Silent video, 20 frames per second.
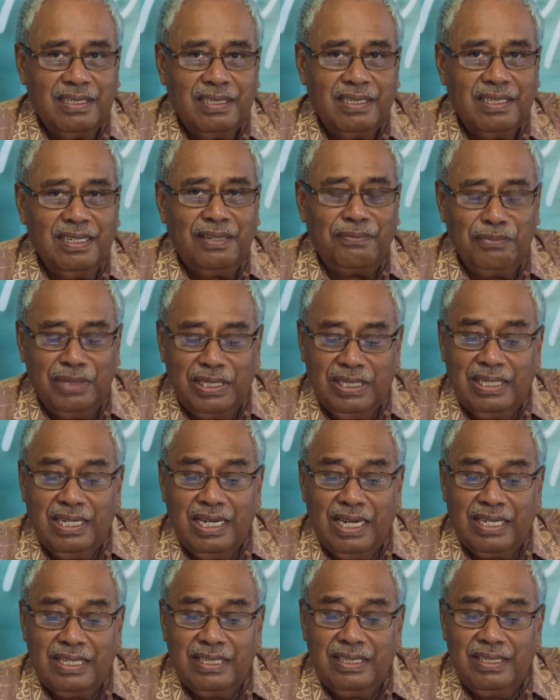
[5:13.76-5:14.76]
government
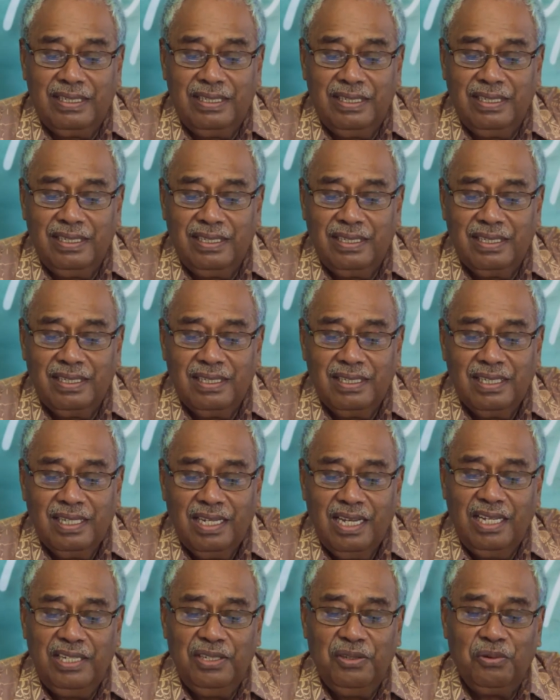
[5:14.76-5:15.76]
guarantee,
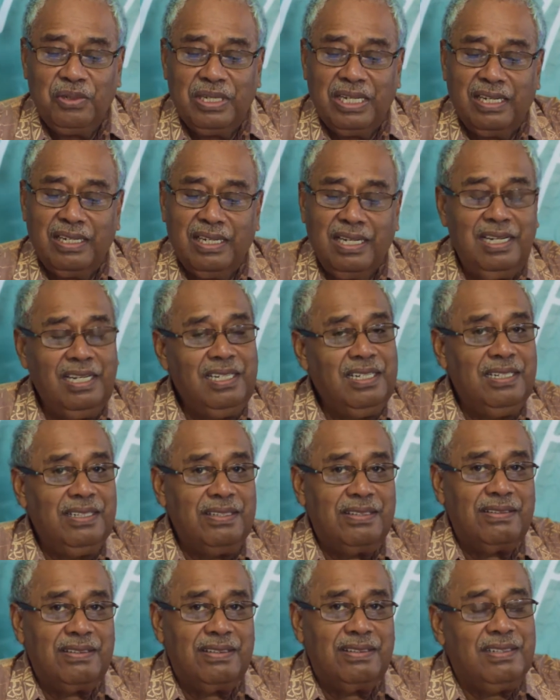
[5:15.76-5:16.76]
and you can clearly
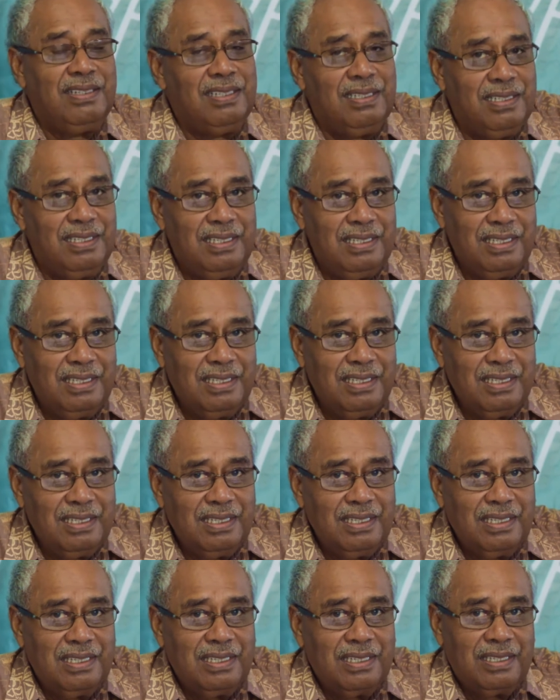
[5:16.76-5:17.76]
see
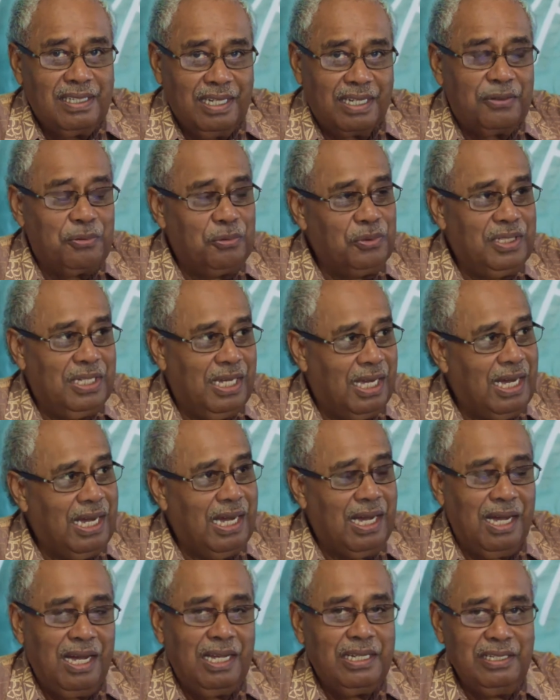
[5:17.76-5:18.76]
that we
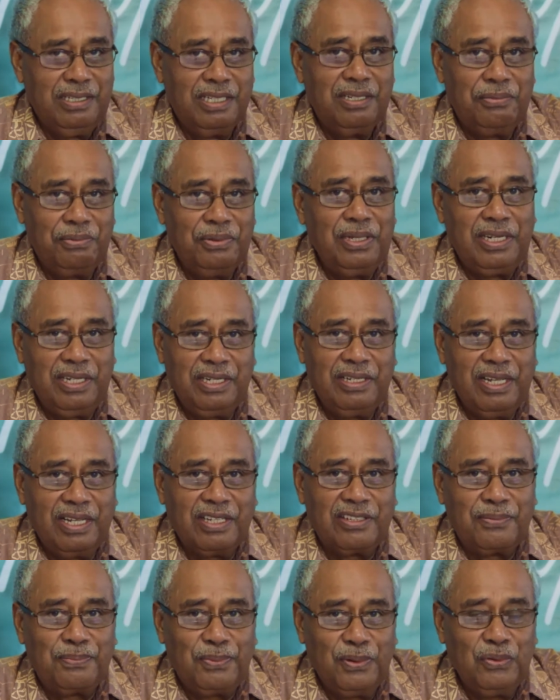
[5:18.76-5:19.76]
are in a very
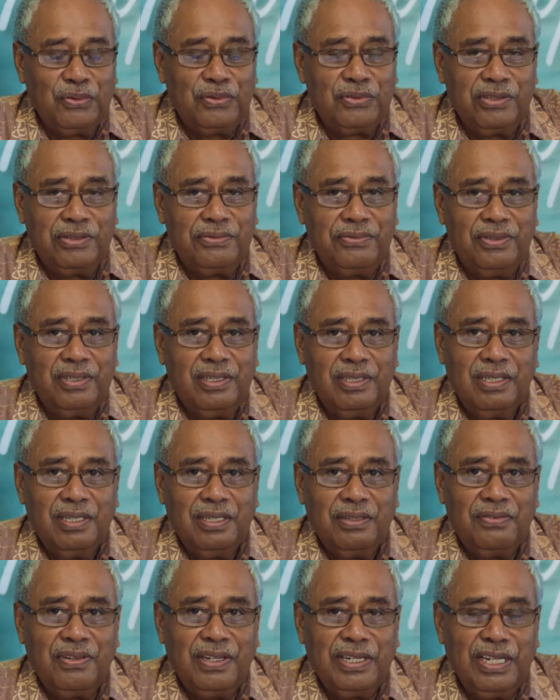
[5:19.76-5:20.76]
explosive
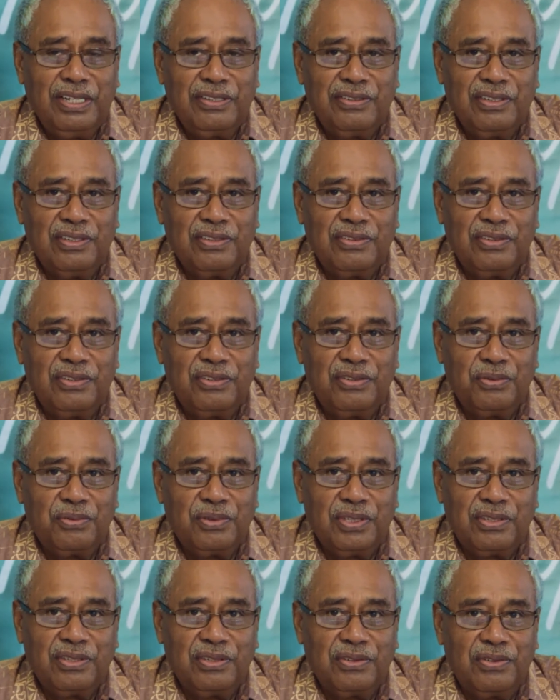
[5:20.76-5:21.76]
financial
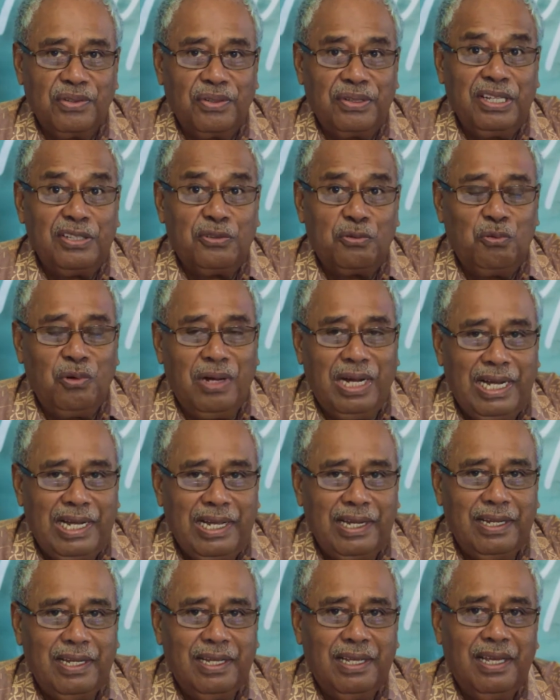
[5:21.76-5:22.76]
situation. So that's
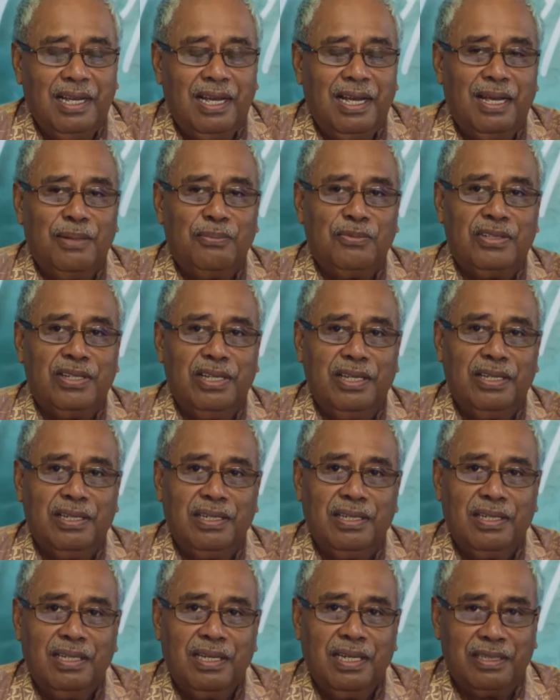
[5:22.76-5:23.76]
why I'm saying
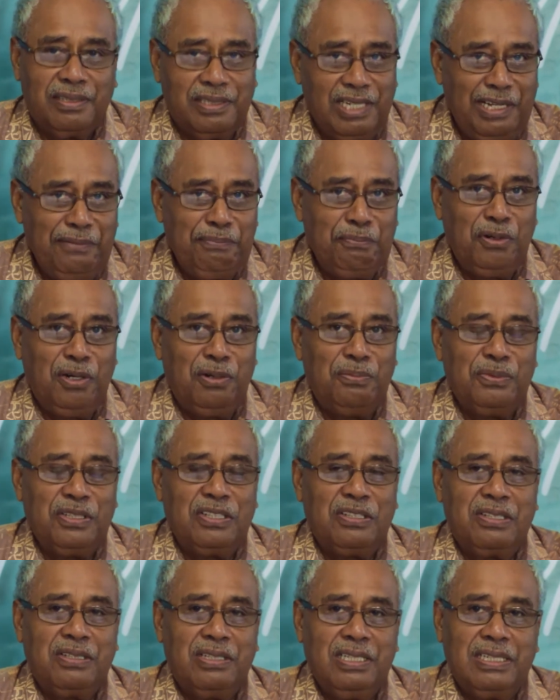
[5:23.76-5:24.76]
a time bomb
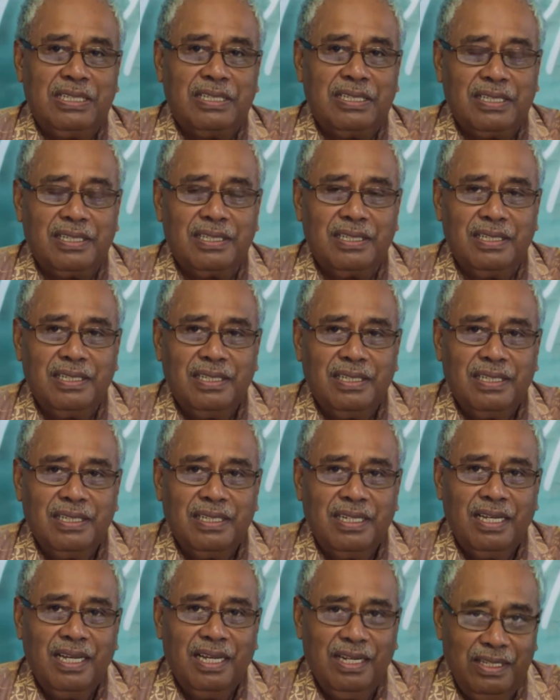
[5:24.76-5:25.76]
is ticking,
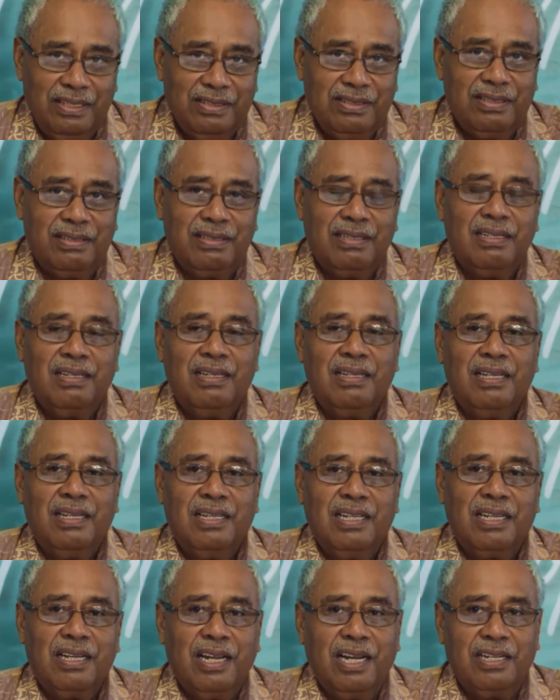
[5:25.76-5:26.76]
and it's
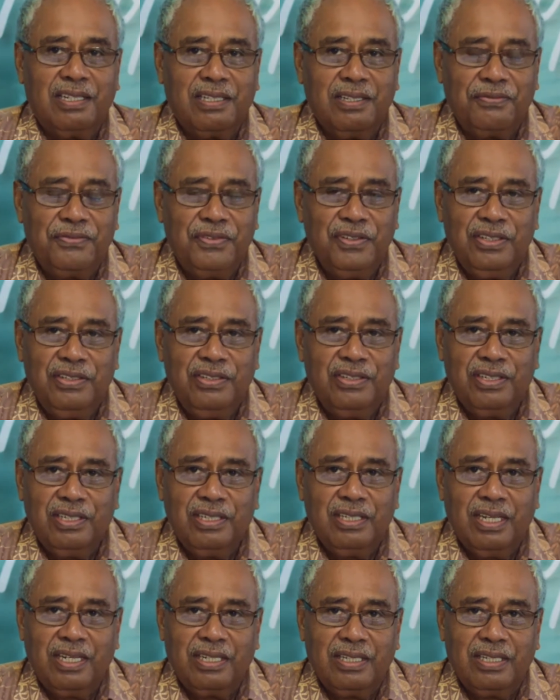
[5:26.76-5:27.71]
at the Fiji